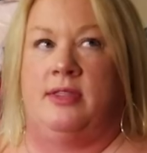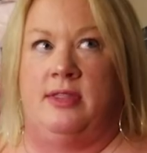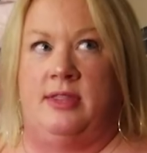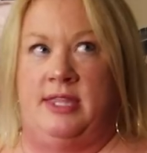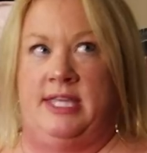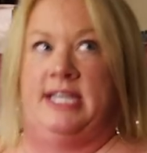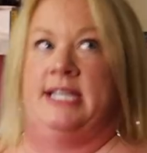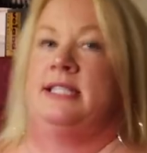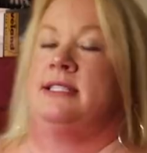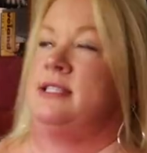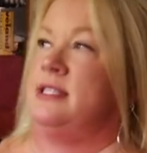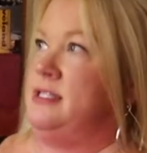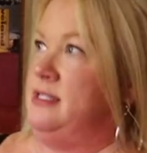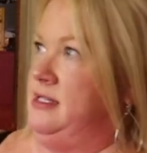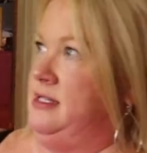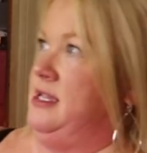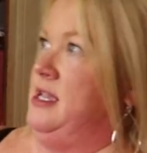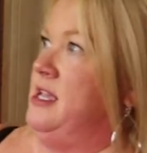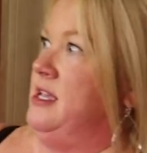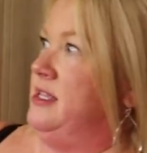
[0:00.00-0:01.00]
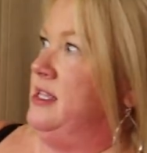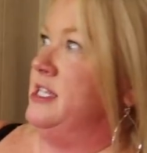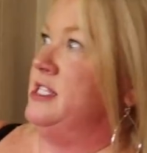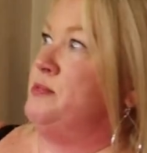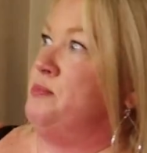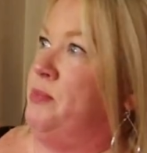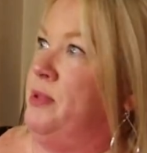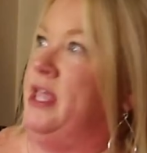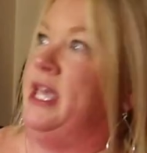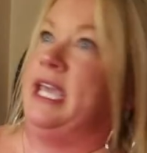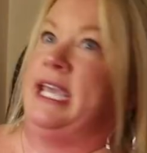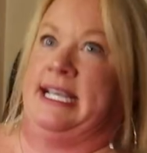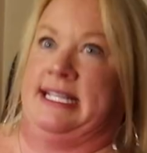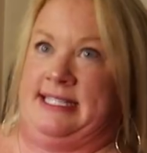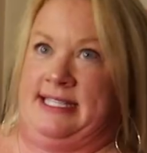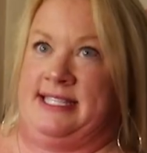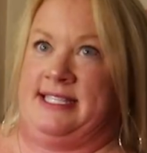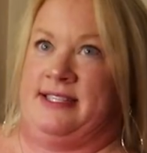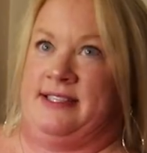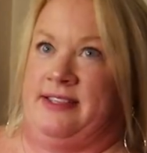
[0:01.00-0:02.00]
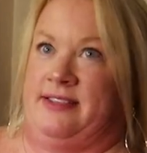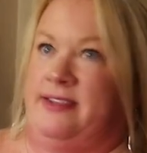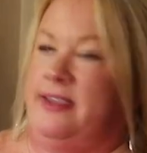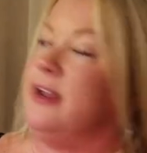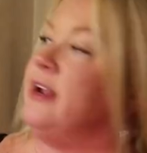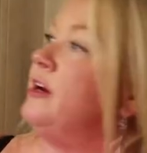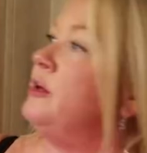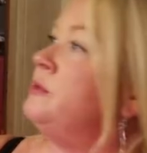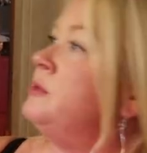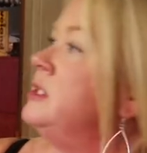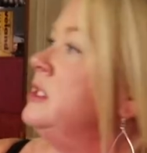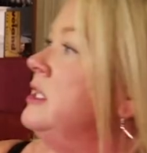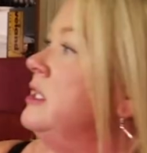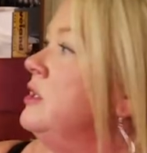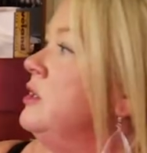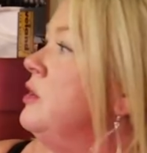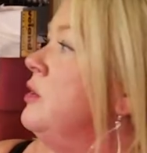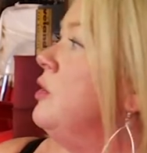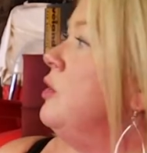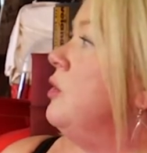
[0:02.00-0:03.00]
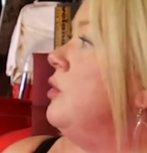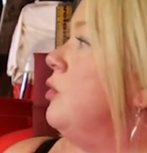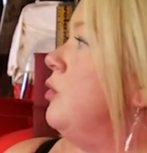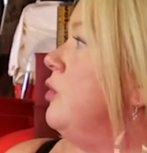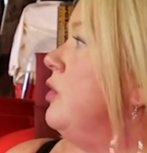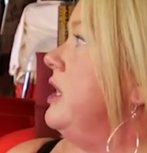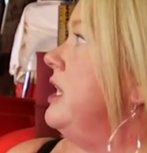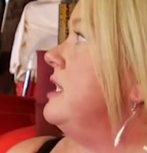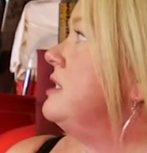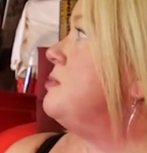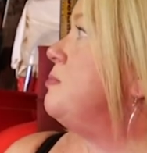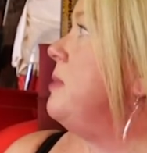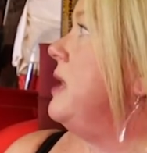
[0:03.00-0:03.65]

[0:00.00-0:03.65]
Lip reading: this place, is